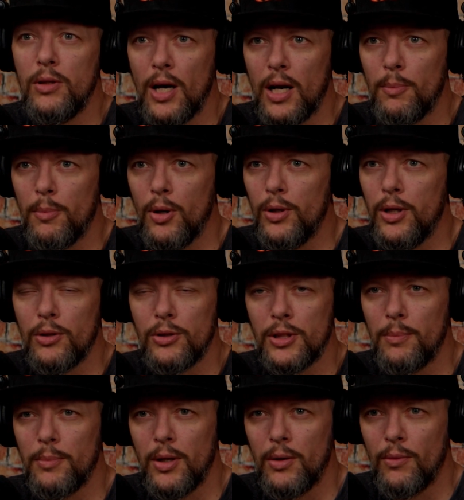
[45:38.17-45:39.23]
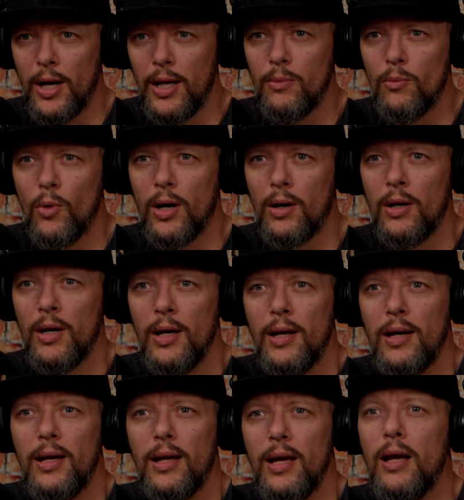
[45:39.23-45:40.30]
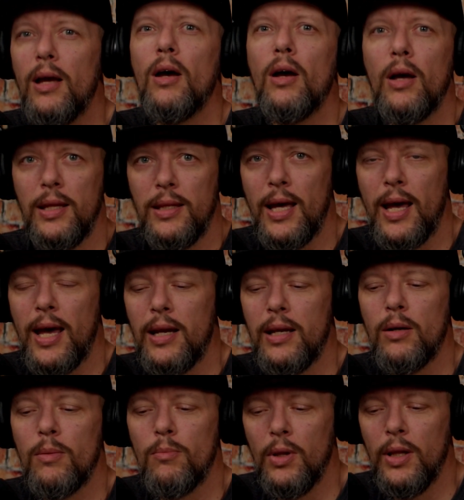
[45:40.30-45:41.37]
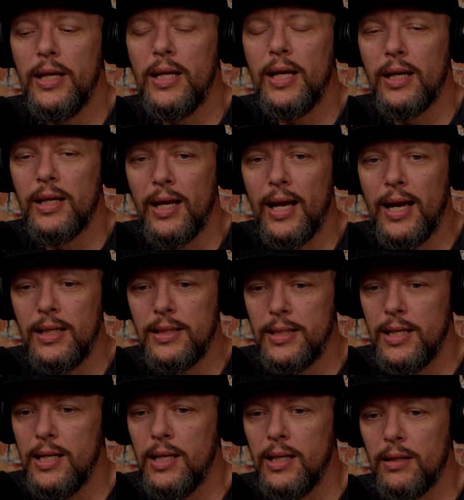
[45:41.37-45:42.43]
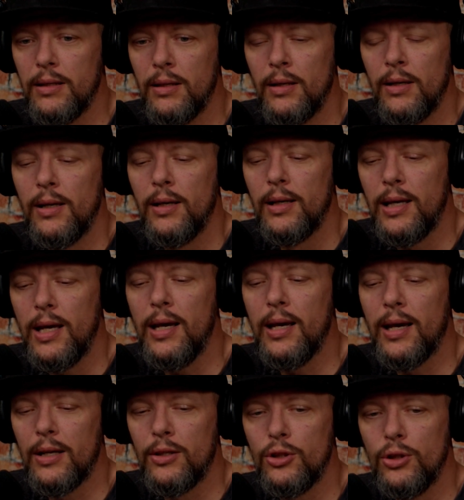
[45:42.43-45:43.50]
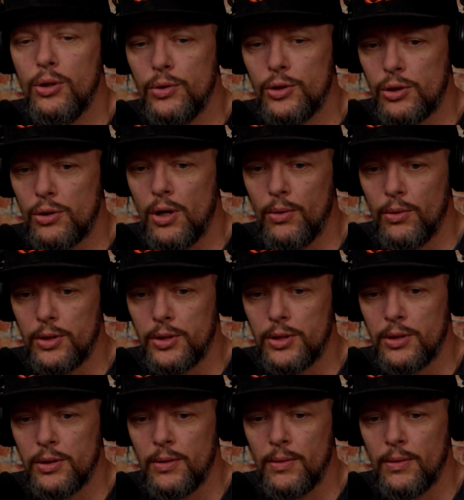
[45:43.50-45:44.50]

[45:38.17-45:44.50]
got a bogey or something, right? Where in the end, leading into 18, King had 2 strokes.